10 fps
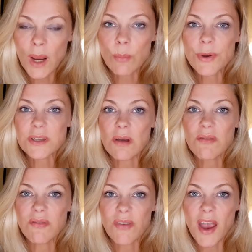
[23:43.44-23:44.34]
But
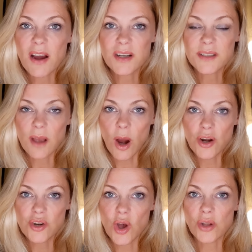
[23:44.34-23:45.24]
affairs are
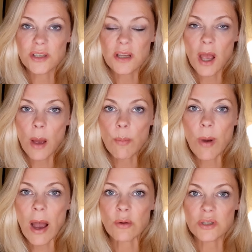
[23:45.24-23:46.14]
not
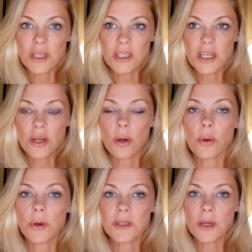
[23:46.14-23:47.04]
about the
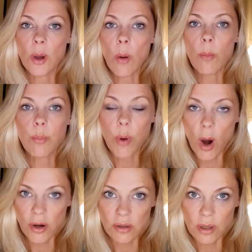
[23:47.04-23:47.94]
current
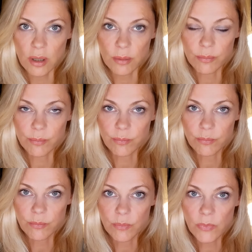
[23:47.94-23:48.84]
partner.
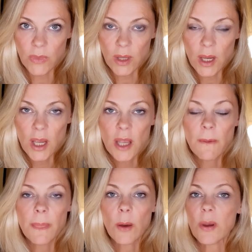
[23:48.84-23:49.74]

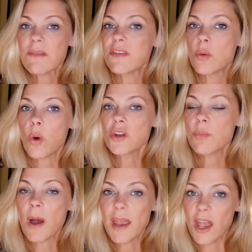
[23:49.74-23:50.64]
Now, if you want
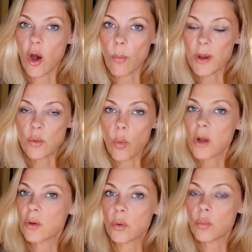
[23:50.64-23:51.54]
my help in
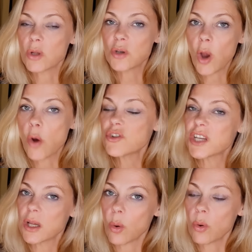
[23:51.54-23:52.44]
one-on-one
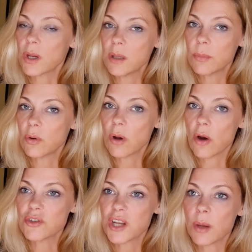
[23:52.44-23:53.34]
coaching or email
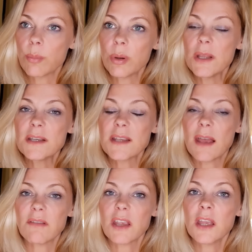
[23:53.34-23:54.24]
coaching, please
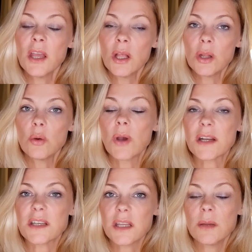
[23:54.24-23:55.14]
have a look
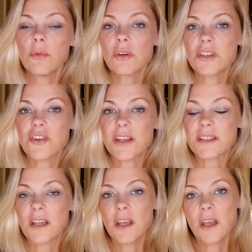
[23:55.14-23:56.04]
at the email address